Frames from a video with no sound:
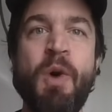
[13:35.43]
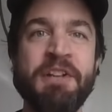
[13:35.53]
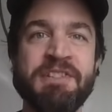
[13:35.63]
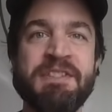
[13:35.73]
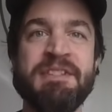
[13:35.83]

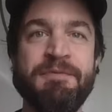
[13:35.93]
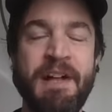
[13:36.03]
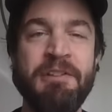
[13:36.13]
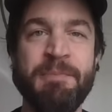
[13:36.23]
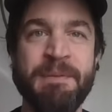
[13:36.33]
watching the
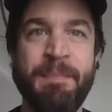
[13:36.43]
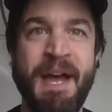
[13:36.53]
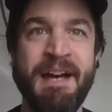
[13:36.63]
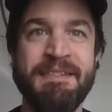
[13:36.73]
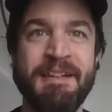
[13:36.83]
development
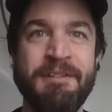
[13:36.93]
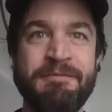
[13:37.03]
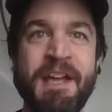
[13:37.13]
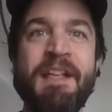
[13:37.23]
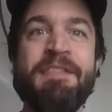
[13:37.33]
path
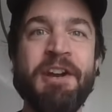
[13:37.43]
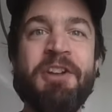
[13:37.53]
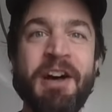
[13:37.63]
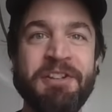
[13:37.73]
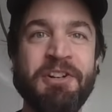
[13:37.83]
of. They're
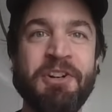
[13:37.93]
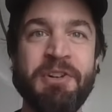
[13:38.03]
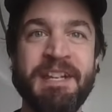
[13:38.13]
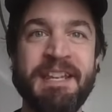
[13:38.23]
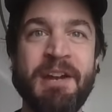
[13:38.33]
not in a
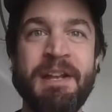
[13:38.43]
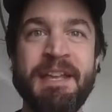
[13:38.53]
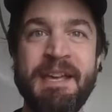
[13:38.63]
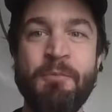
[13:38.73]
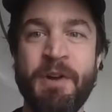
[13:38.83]
hurry to get rid
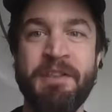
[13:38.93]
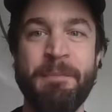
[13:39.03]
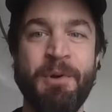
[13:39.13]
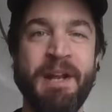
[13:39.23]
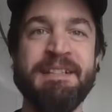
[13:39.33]
of him. One of the
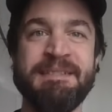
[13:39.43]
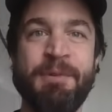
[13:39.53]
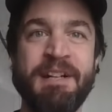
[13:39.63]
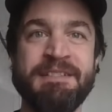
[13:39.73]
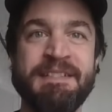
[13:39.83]
bright
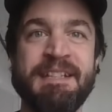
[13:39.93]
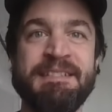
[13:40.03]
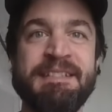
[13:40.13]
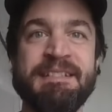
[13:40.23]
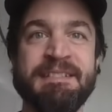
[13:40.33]
spots in a
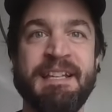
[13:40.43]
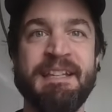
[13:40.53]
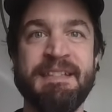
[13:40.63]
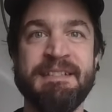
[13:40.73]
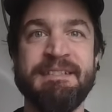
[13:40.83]
season
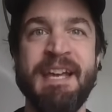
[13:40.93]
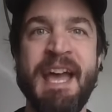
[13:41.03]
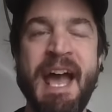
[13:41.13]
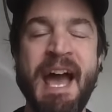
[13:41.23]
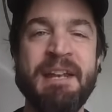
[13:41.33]
like this.
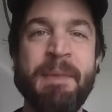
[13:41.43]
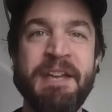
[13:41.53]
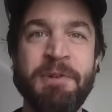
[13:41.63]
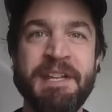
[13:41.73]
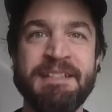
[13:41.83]
Adam
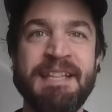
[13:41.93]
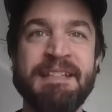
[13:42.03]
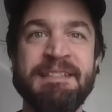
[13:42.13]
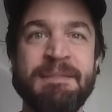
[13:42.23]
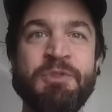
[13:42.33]
Henrique,
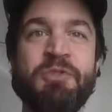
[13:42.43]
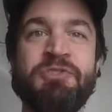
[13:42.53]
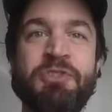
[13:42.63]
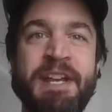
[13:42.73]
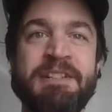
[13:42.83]
ten team
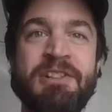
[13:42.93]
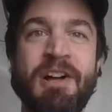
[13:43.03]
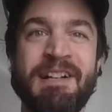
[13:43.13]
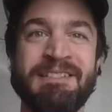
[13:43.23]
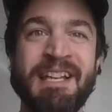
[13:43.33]
no-trade
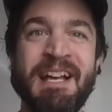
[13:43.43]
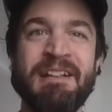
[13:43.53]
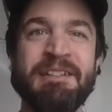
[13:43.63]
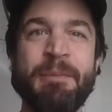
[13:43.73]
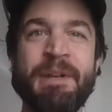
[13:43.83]
clause.
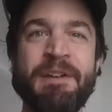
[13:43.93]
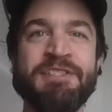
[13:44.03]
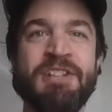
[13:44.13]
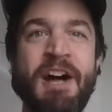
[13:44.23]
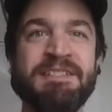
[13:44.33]
A little bit of
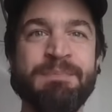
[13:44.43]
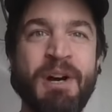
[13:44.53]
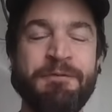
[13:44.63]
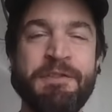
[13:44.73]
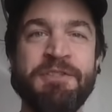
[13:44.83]
a soft
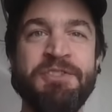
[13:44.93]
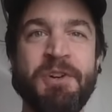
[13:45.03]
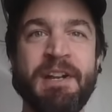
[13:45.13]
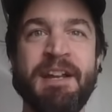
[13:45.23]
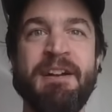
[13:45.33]
spot for the New
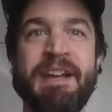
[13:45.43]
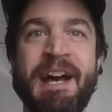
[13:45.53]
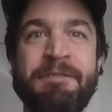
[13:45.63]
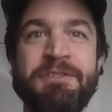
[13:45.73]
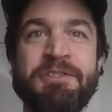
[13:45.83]
York area
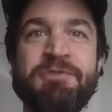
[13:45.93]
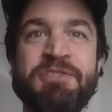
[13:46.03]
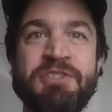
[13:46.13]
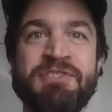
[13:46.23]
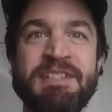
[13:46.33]
after New
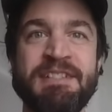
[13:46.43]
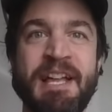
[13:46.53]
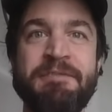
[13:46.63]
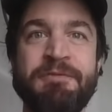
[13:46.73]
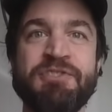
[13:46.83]
Jersey
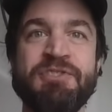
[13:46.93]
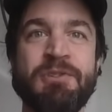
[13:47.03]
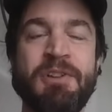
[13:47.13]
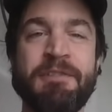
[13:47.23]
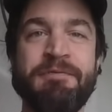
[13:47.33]
life for so
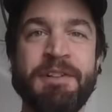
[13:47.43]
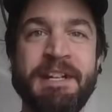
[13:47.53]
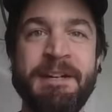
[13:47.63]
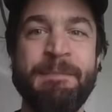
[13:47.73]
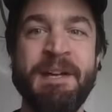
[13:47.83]
long for
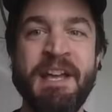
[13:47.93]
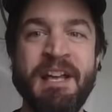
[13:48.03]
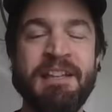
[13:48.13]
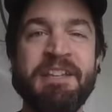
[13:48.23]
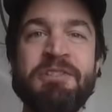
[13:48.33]
him.
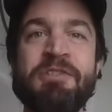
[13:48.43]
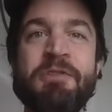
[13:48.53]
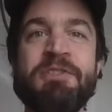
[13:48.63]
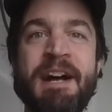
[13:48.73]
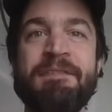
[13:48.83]
Like, you
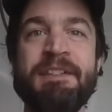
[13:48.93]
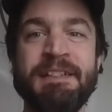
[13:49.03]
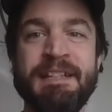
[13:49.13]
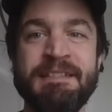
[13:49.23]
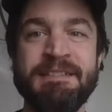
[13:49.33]
go down the
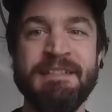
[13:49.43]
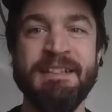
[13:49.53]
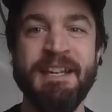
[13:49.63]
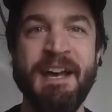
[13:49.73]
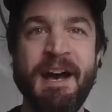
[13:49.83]
list,
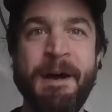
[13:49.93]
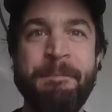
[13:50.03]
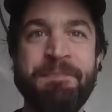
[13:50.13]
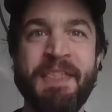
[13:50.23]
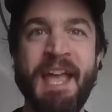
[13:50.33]

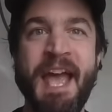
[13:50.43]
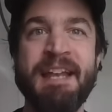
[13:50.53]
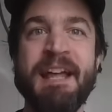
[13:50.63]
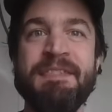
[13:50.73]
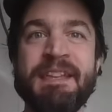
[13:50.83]
um,
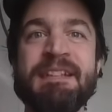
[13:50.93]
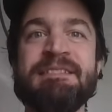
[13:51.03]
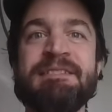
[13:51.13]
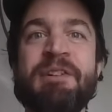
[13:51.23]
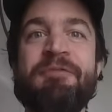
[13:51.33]
and I think
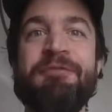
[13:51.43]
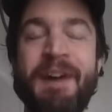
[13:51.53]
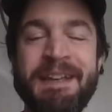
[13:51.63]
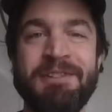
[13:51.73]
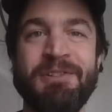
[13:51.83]
it's
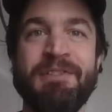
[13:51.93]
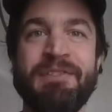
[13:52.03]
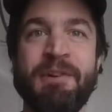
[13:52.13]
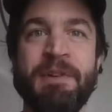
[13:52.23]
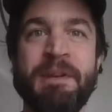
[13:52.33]
vital
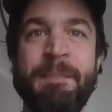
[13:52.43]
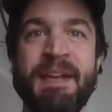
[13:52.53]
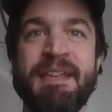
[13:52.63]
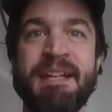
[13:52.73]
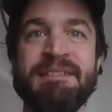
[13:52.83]
that
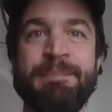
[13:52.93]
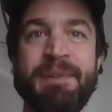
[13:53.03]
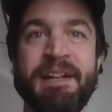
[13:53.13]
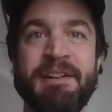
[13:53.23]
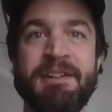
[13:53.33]
Winnipeg gets a
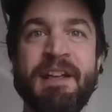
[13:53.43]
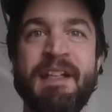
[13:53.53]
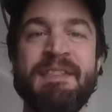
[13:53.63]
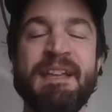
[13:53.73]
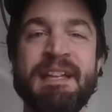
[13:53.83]
player
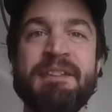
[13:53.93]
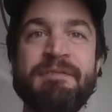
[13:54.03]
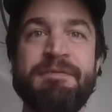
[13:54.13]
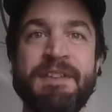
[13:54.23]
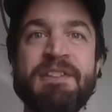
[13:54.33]
that it
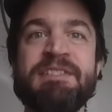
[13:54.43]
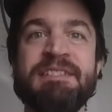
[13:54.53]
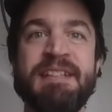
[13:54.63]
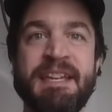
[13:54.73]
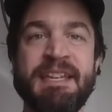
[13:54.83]

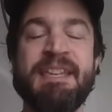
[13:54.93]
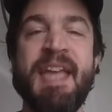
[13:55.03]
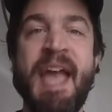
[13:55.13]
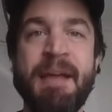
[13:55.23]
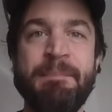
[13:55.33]
feels like
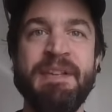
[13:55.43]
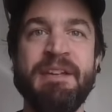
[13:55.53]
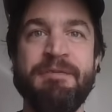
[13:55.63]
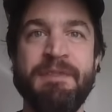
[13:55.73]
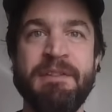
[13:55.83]
can be
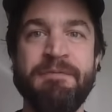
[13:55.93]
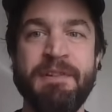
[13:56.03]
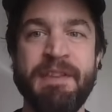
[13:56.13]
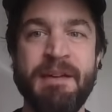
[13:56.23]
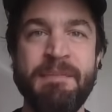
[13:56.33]
a fit
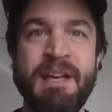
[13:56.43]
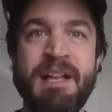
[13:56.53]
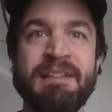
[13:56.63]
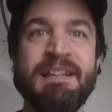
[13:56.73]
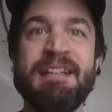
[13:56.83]
for them,
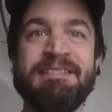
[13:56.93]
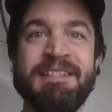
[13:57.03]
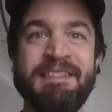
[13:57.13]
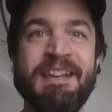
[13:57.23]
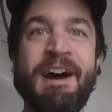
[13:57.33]

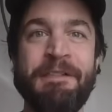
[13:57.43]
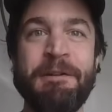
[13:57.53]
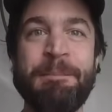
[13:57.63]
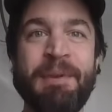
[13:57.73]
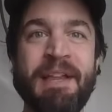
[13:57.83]
lest the
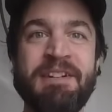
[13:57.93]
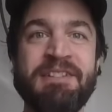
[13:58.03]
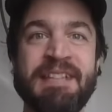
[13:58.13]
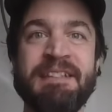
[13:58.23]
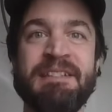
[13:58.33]
other
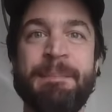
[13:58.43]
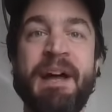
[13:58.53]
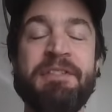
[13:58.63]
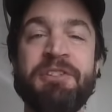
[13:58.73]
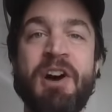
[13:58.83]
players end up
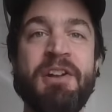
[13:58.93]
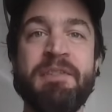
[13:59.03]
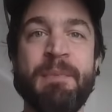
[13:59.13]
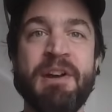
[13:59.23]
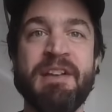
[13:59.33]
either not on
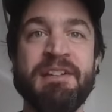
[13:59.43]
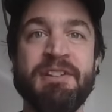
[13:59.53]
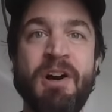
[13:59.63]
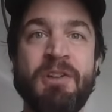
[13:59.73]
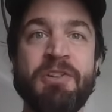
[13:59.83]
the market
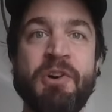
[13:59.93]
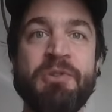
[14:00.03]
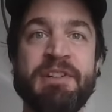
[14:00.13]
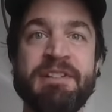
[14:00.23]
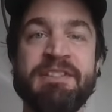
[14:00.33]
at all or
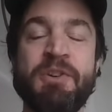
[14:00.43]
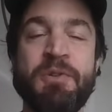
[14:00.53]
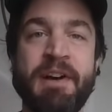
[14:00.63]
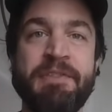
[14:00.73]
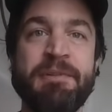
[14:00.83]
go to go
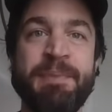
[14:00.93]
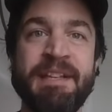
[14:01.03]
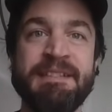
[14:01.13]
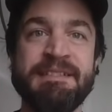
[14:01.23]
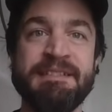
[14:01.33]
to other
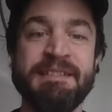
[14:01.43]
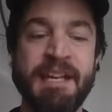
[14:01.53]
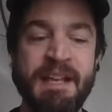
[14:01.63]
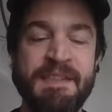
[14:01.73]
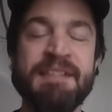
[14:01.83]
places.
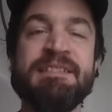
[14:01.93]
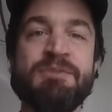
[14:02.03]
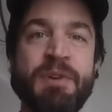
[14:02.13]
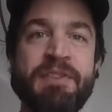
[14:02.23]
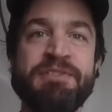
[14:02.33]
This
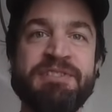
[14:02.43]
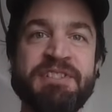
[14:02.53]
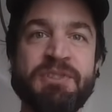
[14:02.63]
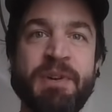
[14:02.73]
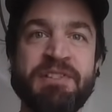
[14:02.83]
is one of those
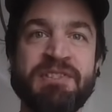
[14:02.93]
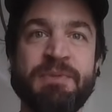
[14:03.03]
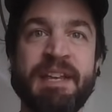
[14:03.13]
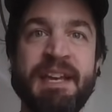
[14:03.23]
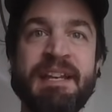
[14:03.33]
situations where